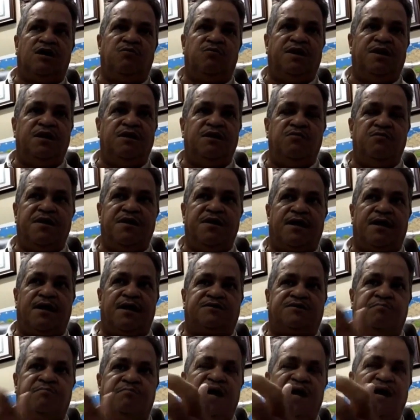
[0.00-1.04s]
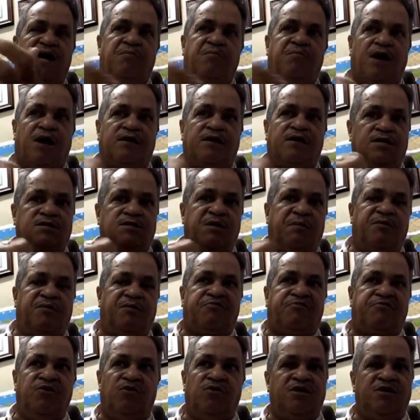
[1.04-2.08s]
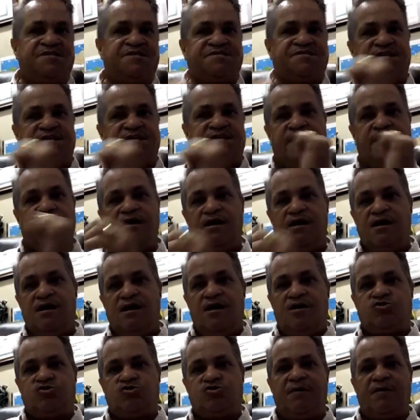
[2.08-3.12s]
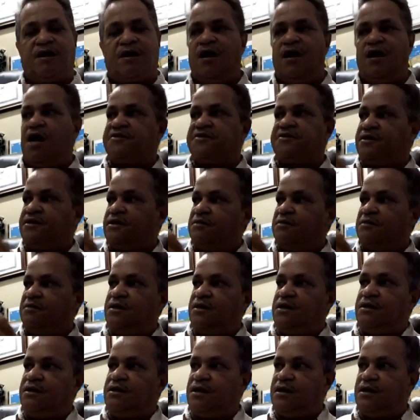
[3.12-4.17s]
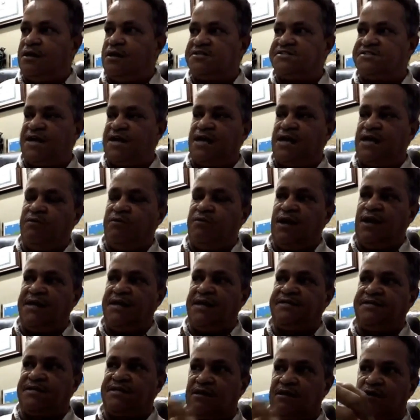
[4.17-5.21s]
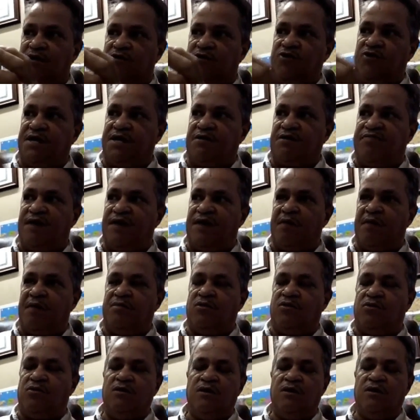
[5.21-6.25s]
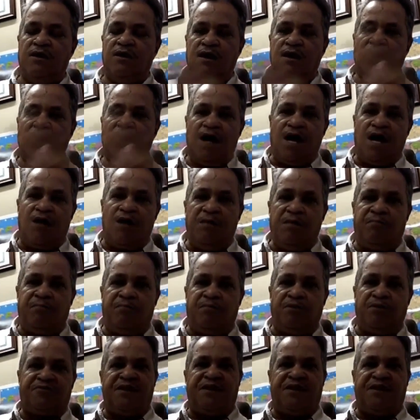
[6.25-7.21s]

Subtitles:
we get beer bottles, we put fuel inside, drop a cloth in the inside, and we light it and create a flambeau, and we put